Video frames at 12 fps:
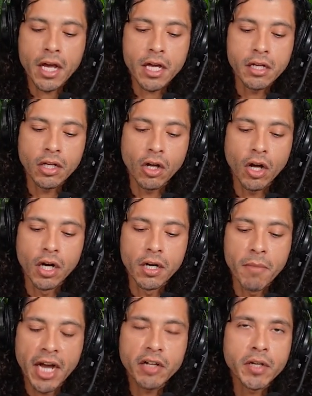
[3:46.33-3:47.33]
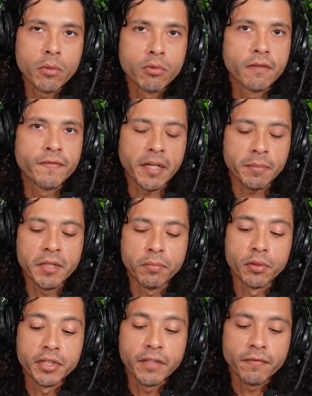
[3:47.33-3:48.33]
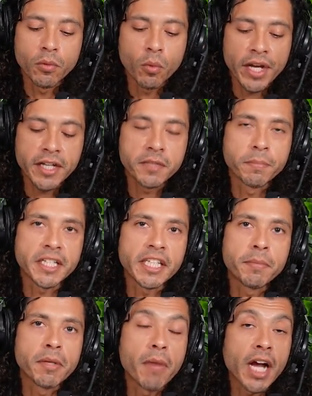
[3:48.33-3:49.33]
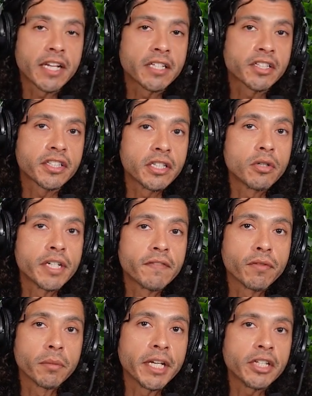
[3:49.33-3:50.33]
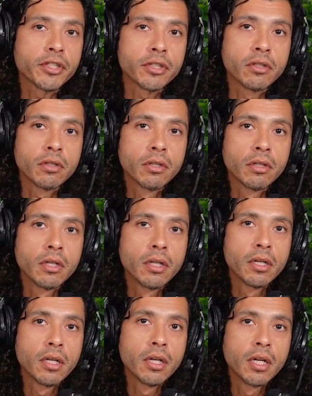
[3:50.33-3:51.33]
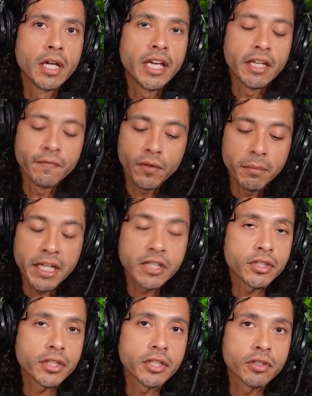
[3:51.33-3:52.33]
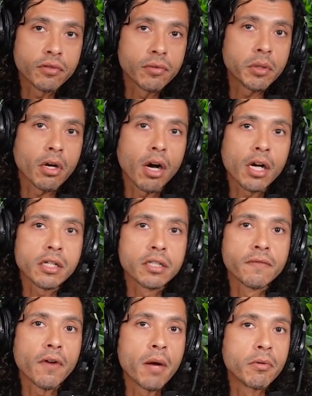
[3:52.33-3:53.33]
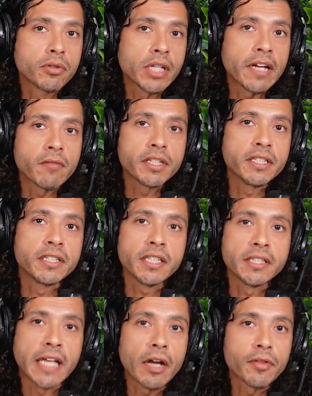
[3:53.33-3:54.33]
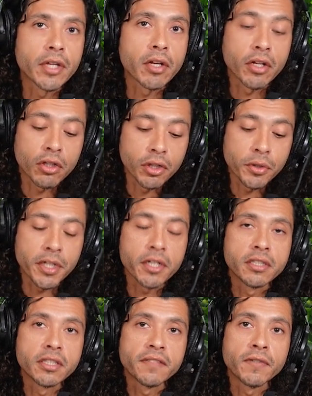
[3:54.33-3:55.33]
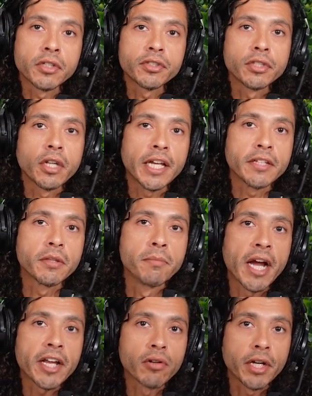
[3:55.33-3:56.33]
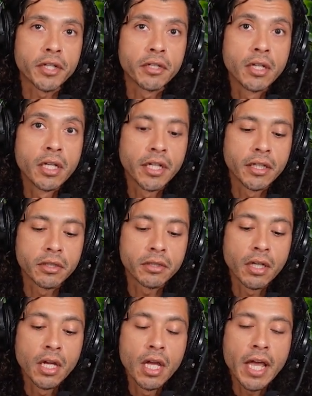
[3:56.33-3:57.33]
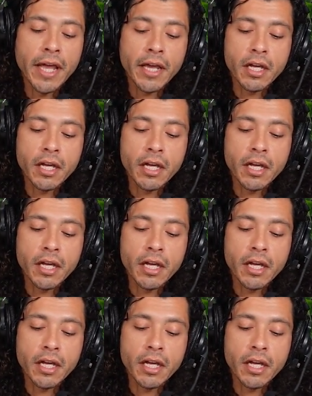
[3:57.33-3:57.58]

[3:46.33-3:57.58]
And a migraine will affect people in different ways, but keep in mind, it's still inflammation. Inflammation is the root cause of almost every disease out there, including a dysfunction like the migraine is.